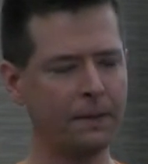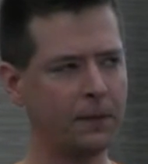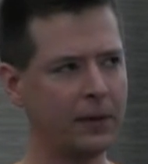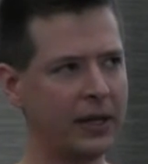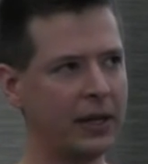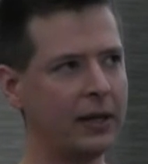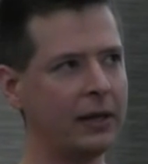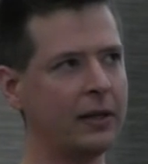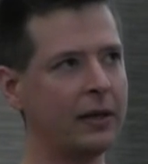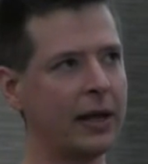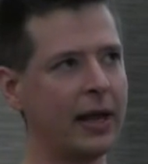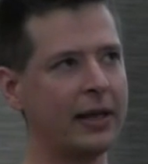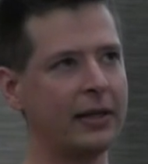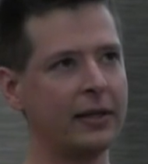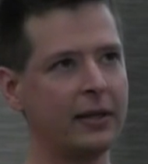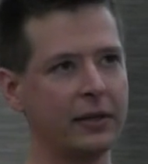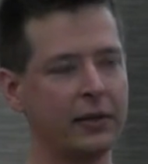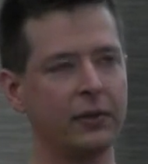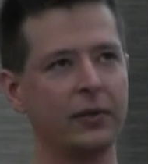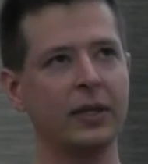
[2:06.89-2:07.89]
Well, I
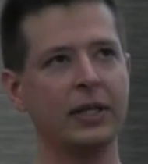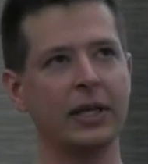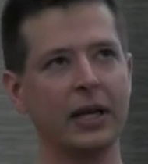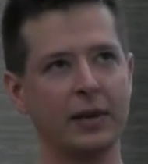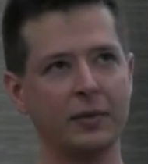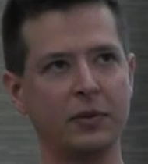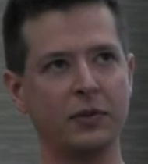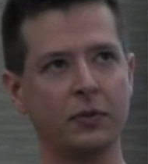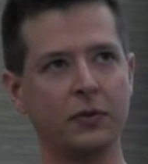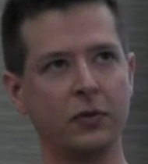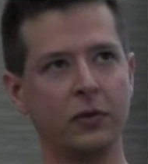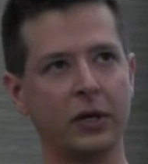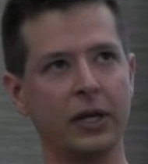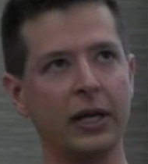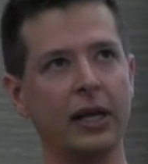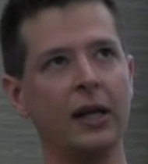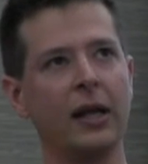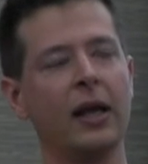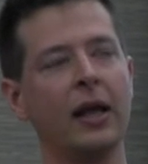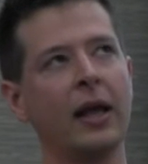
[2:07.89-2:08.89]
did 3 times
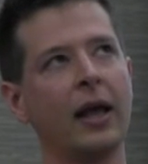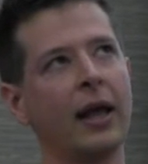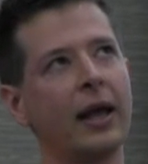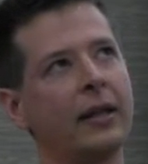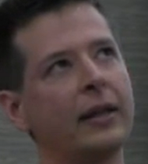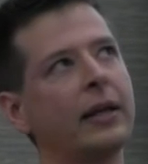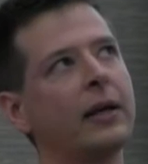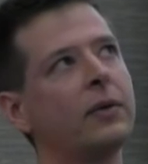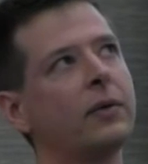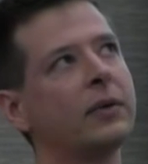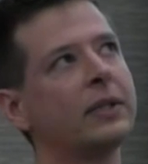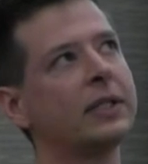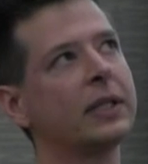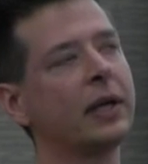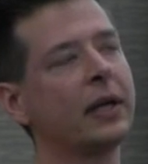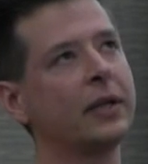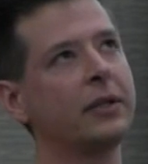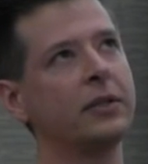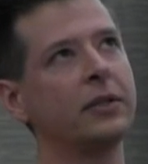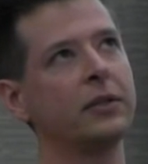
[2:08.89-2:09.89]
40, and that was
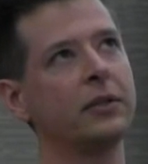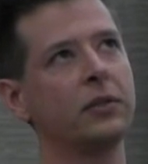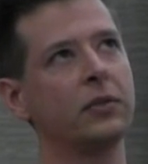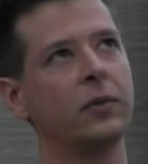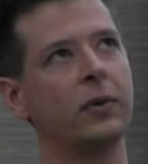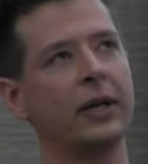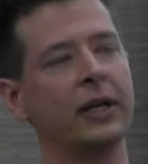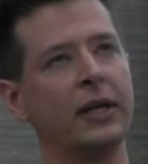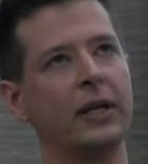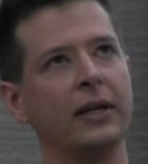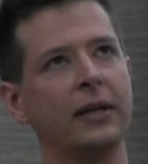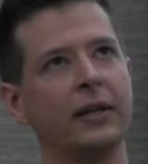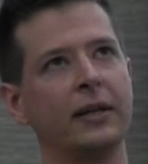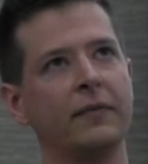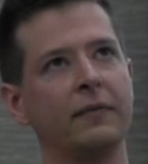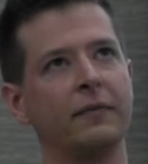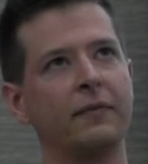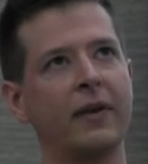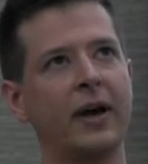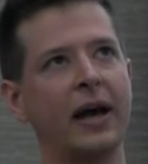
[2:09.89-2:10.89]
120, and
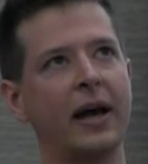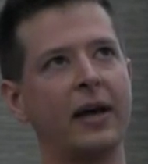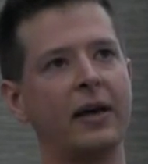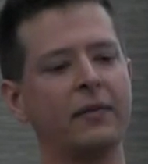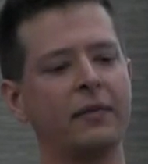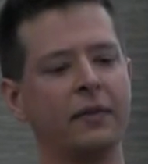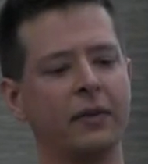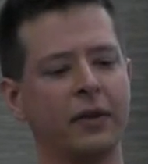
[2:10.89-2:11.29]
then 5.